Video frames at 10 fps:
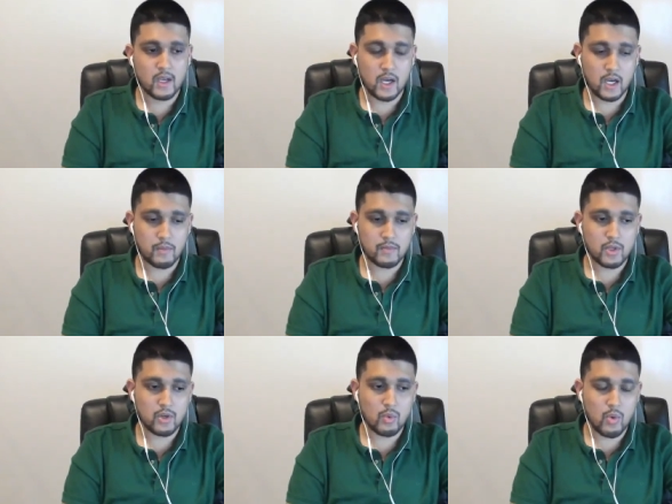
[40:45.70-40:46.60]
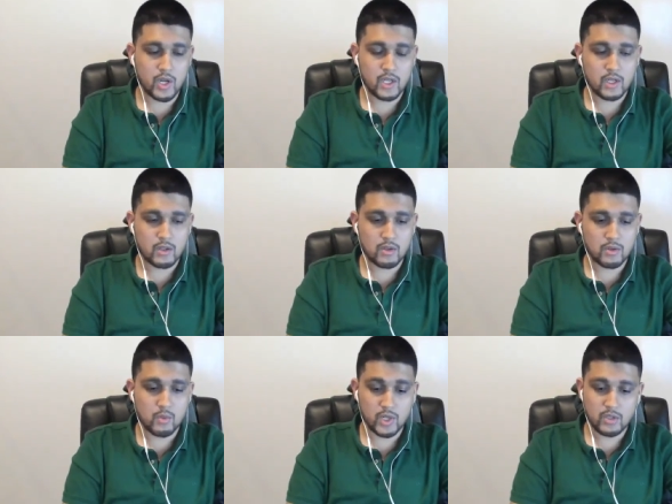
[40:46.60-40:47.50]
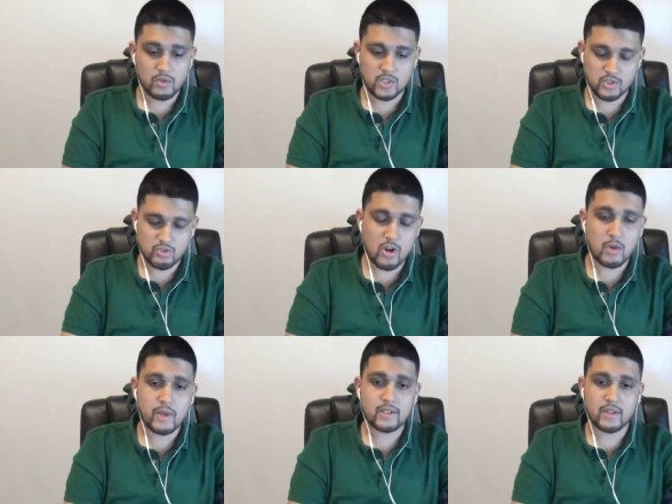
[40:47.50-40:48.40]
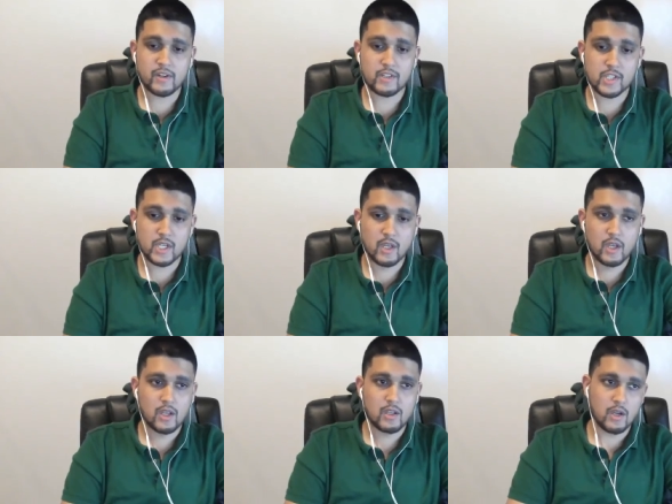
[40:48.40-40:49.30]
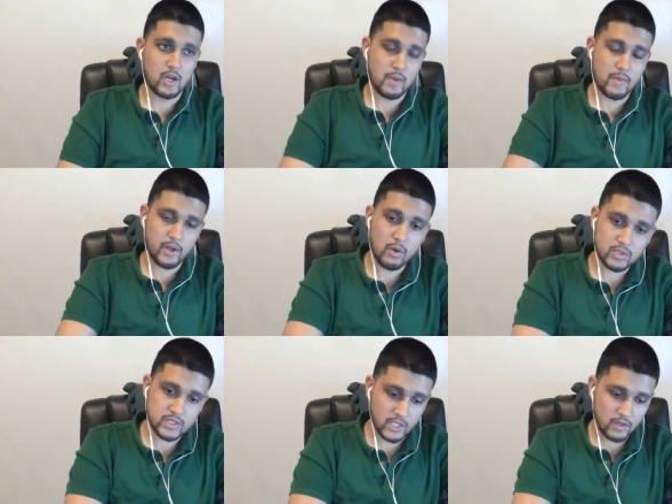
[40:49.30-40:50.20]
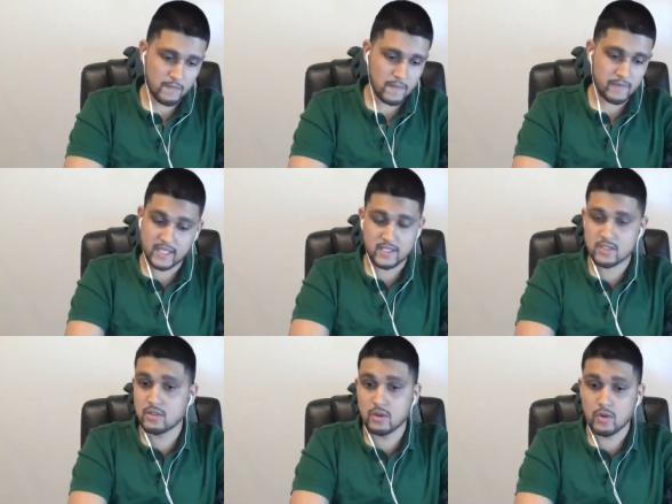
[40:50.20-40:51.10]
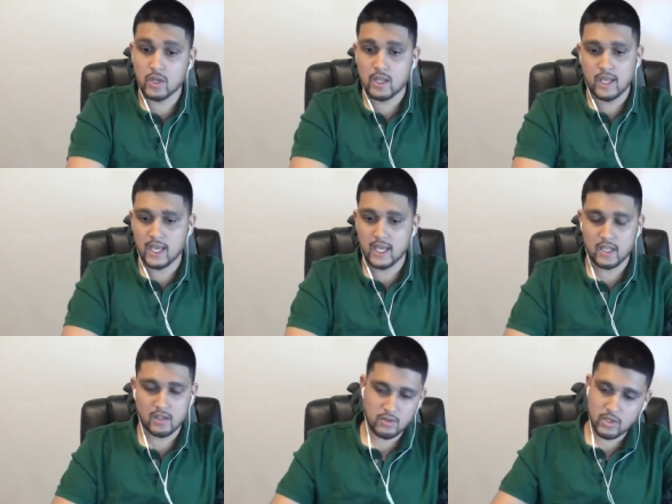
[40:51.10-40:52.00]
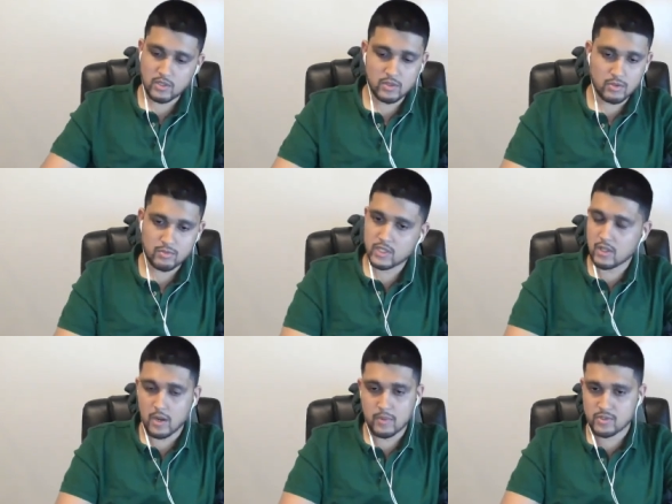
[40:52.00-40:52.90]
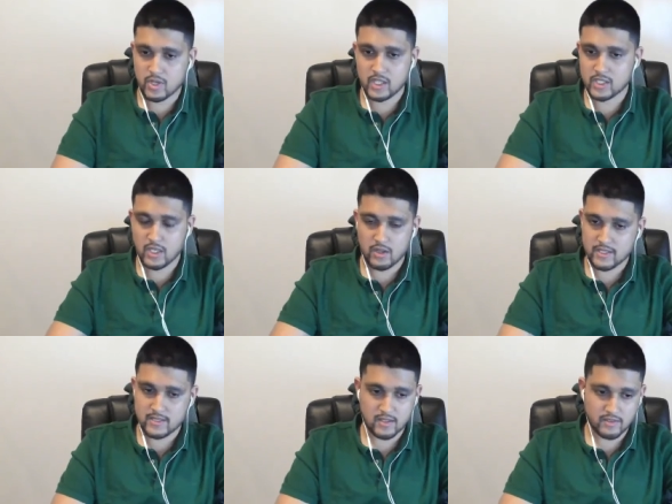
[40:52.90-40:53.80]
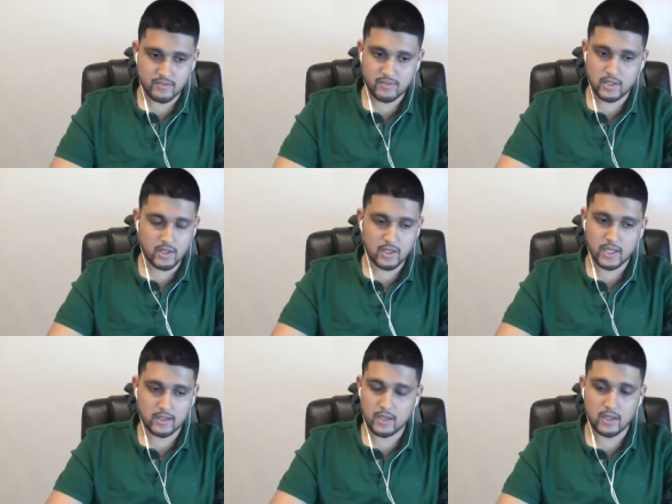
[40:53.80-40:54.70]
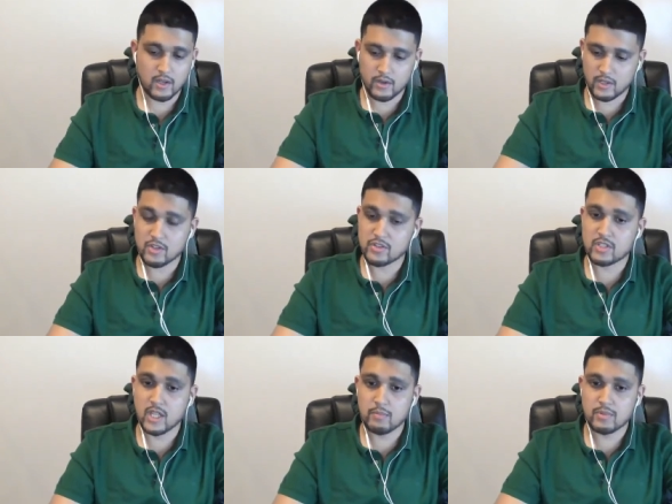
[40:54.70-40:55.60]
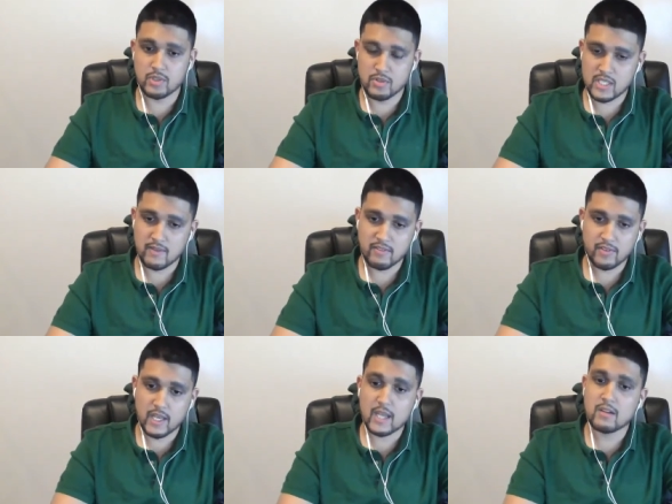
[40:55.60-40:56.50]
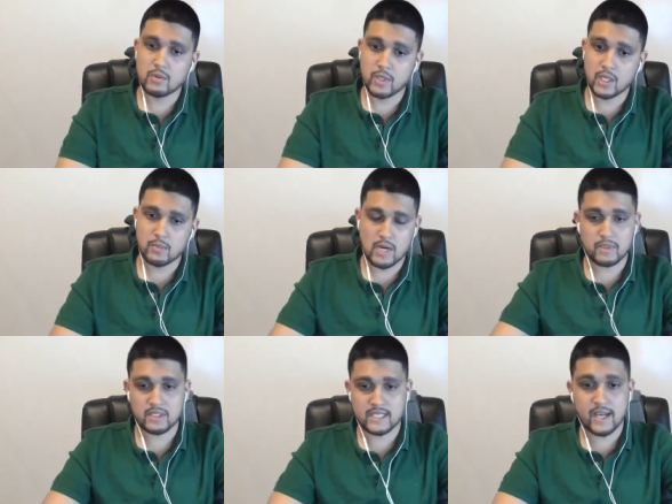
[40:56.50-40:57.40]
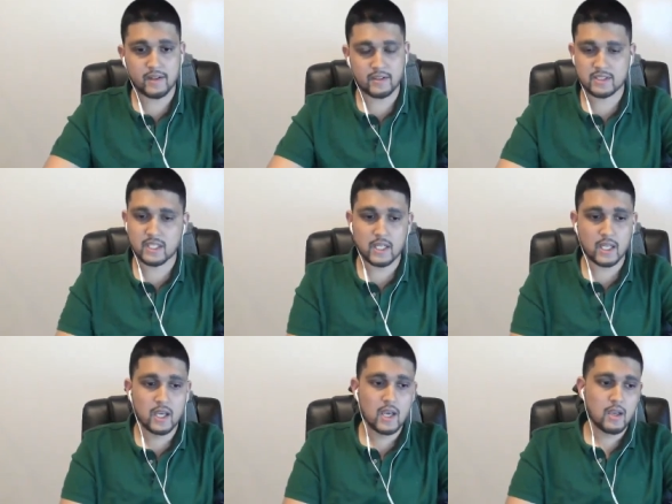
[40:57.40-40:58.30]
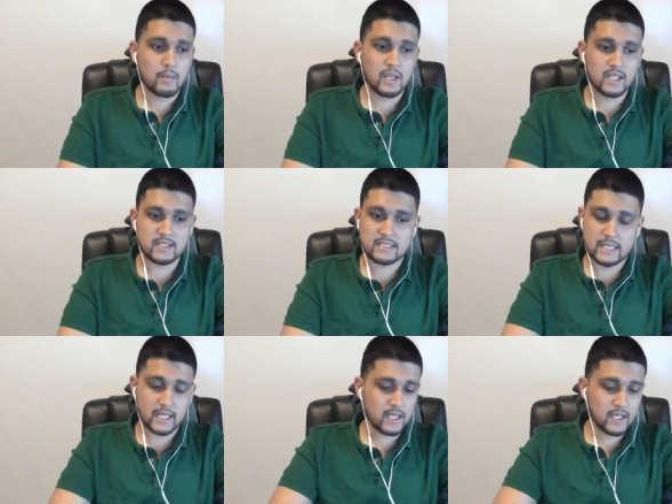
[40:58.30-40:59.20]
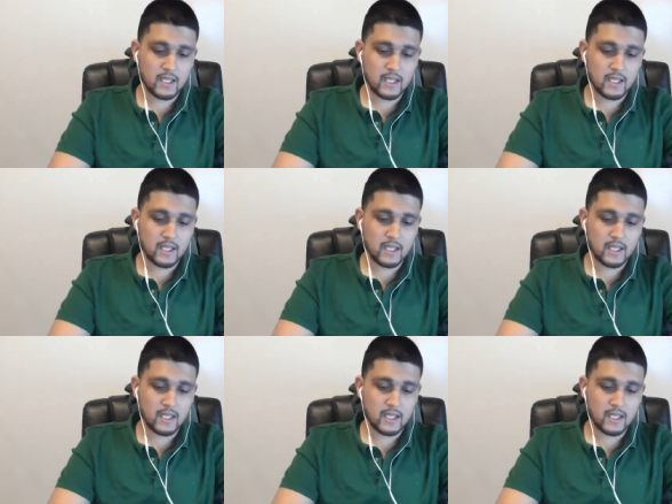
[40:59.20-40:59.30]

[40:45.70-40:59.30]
um, you don't want to, you, you want to use your strong mental energy Um, on wholesale because it's new, and you could do retail arbitrage and all that stuff uh, like uh, you know, in your sleep. So you save it for the end of the week, probably Saturday or Sunday, because it's like